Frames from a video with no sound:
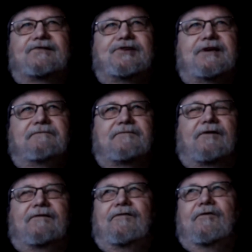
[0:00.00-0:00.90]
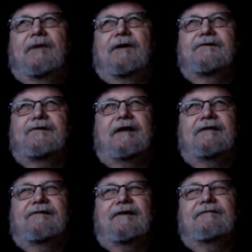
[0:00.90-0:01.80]
cheap for a full-blown
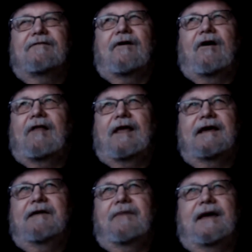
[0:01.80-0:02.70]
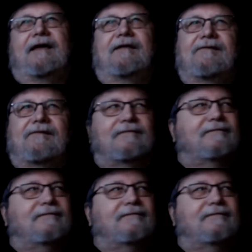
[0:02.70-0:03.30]
transceiver. All the hand bands,